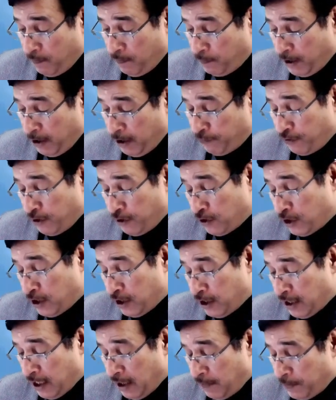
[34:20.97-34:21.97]
Preference
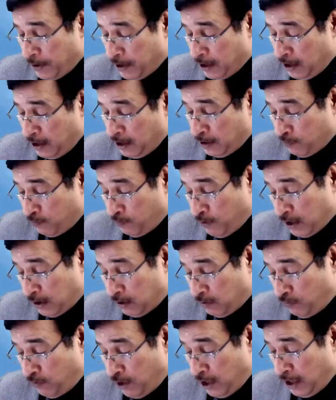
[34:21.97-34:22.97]
share capital is worth
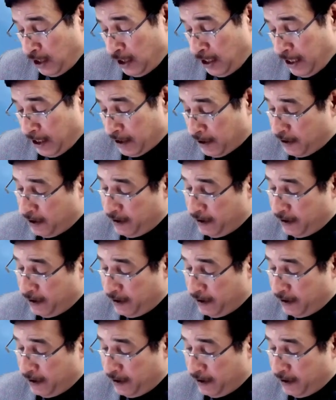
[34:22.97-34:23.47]
1 lakh.